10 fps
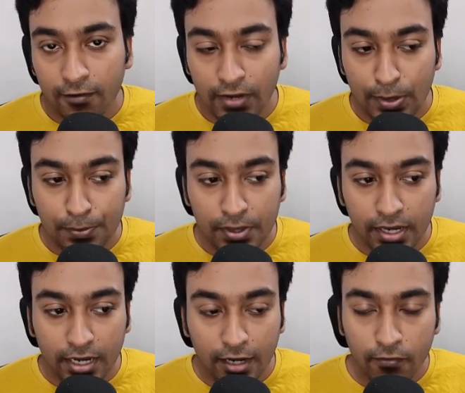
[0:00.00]
API
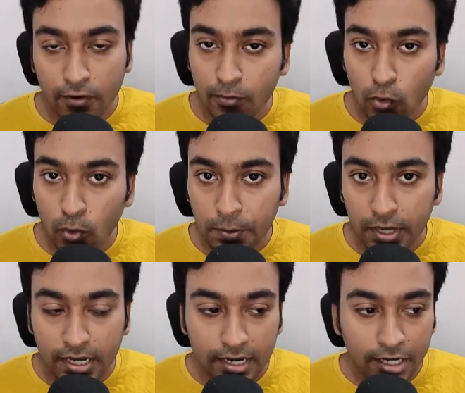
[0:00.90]
key from OpenAI